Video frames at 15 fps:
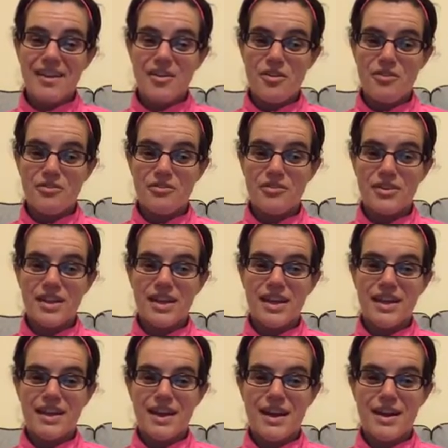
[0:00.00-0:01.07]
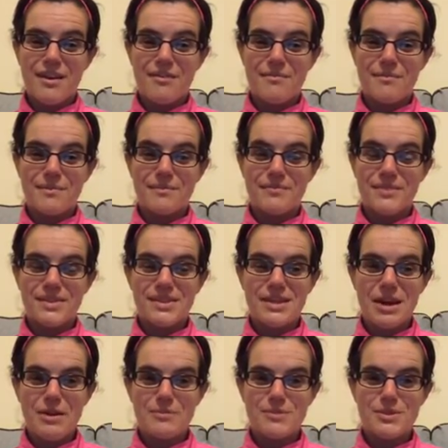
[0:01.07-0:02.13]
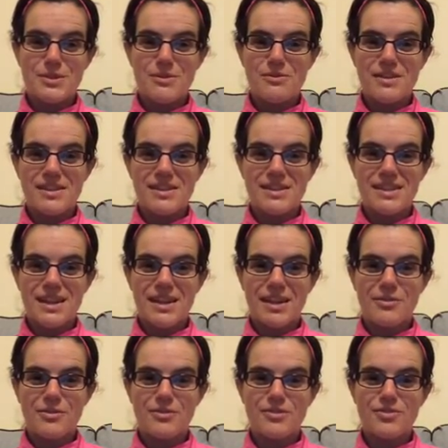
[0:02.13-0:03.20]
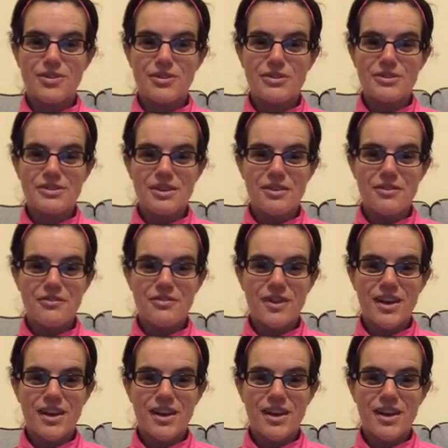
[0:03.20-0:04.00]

Hopefully this helps you in setting goals for yourself.